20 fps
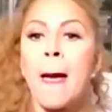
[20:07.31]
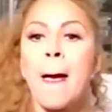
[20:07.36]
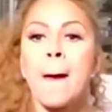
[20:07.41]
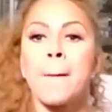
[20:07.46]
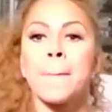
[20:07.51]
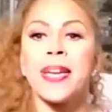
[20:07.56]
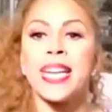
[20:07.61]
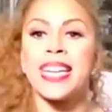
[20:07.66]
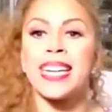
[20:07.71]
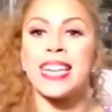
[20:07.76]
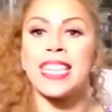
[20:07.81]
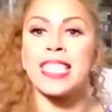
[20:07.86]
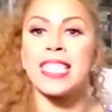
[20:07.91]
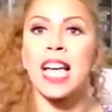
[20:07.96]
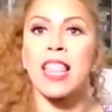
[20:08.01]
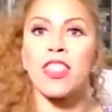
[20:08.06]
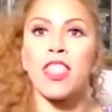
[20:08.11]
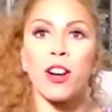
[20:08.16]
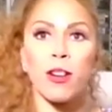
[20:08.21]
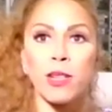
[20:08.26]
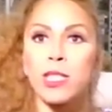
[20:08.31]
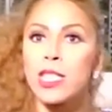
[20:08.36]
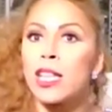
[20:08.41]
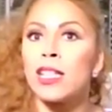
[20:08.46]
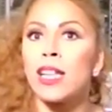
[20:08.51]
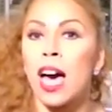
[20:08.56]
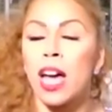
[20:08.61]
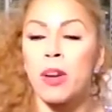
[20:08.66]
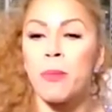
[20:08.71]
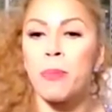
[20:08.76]
because there was a
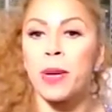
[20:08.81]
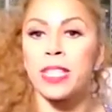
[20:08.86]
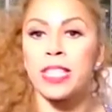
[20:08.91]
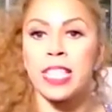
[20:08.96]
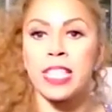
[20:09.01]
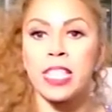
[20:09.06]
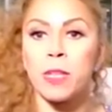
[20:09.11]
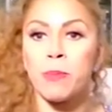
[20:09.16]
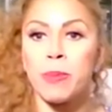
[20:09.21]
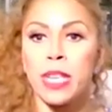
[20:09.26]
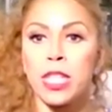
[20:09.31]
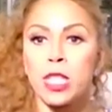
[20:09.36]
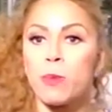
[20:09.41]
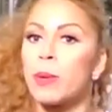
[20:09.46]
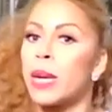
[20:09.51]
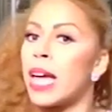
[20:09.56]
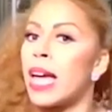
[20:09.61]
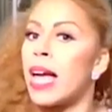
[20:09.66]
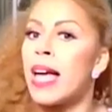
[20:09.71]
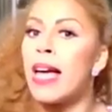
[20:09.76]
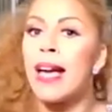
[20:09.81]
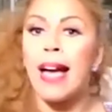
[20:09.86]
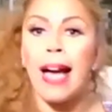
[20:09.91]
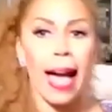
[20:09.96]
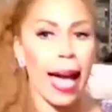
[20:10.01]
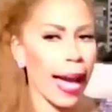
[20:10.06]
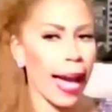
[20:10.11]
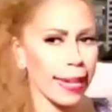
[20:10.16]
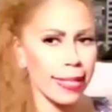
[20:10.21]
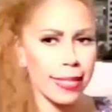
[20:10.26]
lot of participants, but
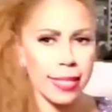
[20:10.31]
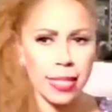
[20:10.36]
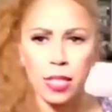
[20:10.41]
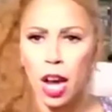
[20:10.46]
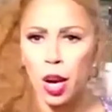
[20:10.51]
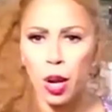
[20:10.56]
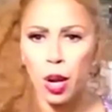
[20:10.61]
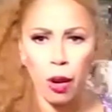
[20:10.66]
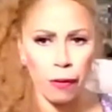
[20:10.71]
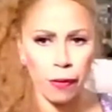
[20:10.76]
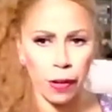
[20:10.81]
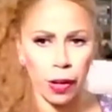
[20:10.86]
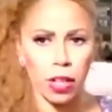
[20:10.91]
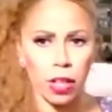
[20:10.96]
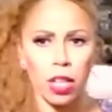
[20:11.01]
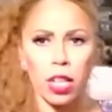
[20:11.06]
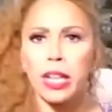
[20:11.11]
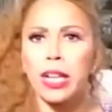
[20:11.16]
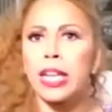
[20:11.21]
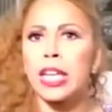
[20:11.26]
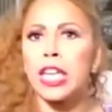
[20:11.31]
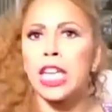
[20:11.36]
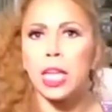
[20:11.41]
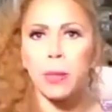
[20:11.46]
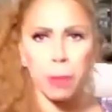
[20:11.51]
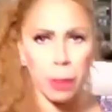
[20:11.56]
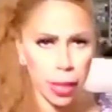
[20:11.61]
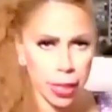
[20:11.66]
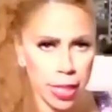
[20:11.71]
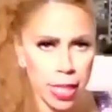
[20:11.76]
hey, it's not over. Keep
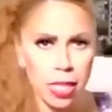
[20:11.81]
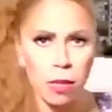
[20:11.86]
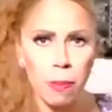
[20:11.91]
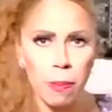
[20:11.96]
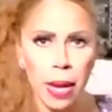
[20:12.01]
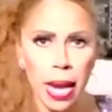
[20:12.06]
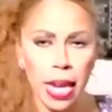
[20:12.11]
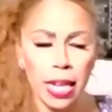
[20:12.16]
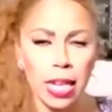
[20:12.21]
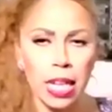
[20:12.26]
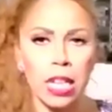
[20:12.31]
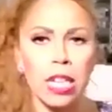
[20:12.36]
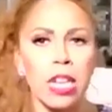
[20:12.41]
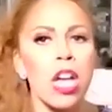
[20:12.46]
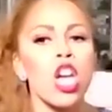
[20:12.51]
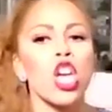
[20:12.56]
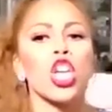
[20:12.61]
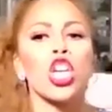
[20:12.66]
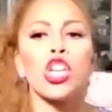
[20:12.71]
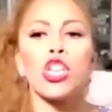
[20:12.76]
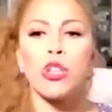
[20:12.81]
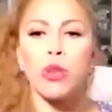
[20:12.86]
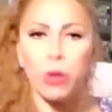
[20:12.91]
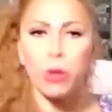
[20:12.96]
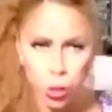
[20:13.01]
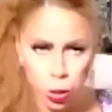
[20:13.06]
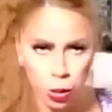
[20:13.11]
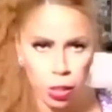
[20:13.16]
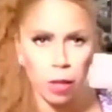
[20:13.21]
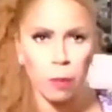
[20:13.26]
participating. You
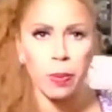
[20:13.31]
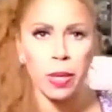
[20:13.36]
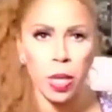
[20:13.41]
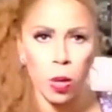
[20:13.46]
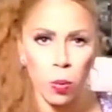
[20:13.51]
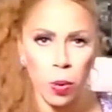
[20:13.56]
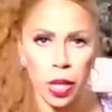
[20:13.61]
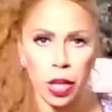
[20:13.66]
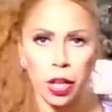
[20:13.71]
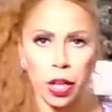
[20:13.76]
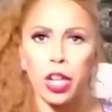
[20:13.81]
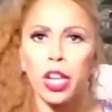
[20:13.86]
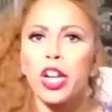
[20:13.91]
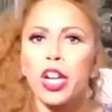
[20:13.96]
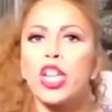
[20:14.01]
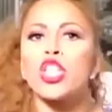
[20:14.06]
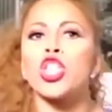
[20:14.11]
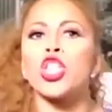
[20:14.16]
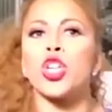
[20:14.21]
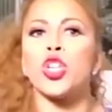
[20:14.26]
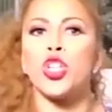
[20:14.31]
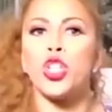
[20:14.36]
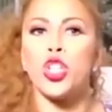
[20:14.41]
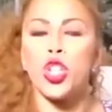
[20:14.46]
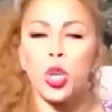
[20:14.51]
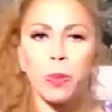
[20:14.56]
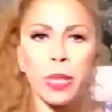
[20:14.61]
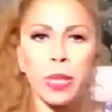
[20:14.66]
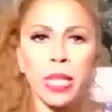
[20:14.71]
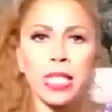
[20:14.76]
too could be a winner. So
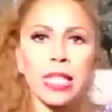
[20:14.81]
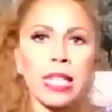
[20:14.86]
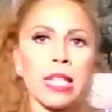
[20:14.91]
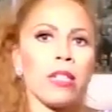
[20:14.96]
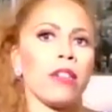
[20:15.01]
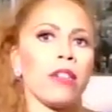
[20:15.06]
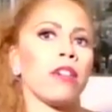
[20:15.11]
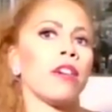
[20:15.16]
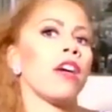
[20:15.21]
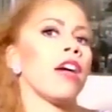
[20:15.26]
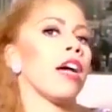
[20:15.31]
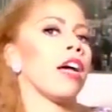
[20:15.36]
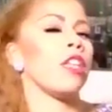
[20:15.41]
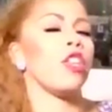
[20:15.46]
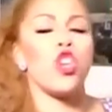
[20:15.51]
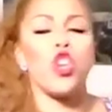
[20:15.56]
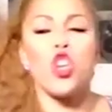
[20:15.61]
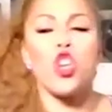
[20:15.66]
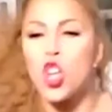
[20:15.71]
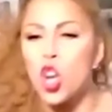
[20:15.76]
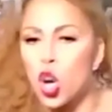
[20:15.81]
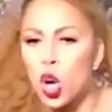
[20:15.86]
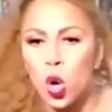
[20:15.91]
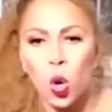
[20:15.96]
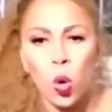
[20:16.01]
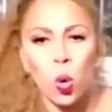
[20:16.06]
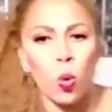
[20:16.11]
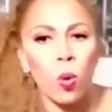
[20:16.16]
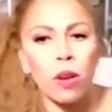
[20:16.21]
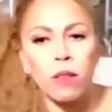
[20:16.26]
no big deal.
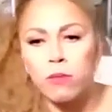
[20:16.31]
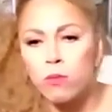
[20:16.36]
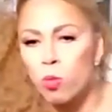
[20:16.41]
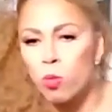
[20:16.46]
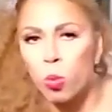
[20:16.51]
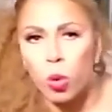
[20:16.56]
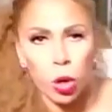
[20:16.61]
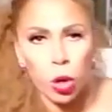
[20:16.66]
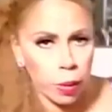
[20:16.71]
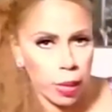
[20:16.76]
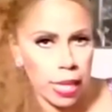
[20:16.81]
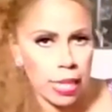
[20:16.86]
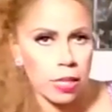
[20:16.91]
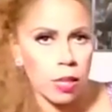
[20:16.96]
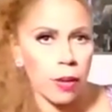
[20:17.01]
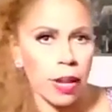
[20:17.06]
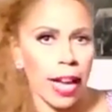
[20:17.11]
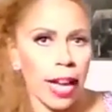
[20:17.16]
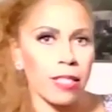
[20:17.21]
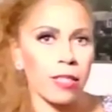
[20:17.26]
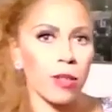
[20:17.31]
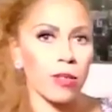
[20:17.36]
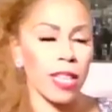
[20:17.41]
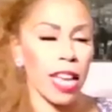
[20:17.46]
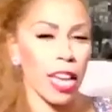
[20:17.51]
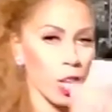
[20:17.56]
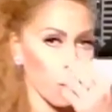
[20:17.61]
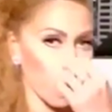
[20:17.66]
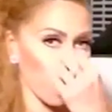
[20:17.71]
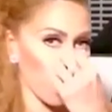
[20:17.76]
No worries. Okay. So
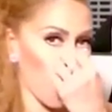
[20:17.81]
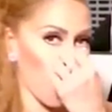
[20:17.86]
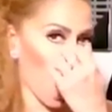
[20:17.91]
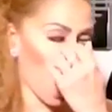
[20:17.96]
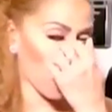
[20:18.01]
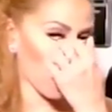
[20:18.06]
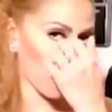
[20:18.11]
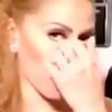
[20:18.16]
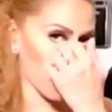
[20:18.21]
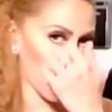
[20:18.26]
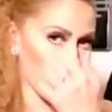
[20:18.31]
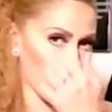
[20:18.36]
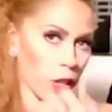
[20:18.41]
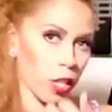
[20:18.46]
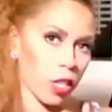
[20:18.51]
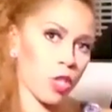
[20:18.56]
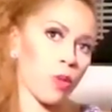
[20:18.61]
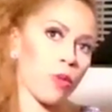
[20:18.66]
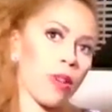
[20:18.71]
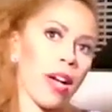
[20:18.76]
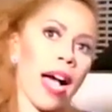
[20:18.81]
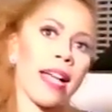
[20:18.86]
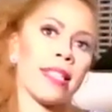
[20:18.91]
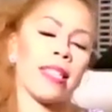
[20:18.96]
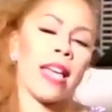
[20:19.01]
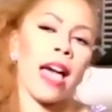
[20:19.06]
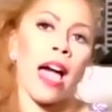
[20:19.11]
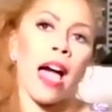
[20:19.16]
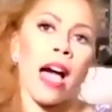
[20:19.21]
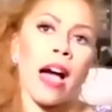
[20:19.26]
thank you for all of you guys that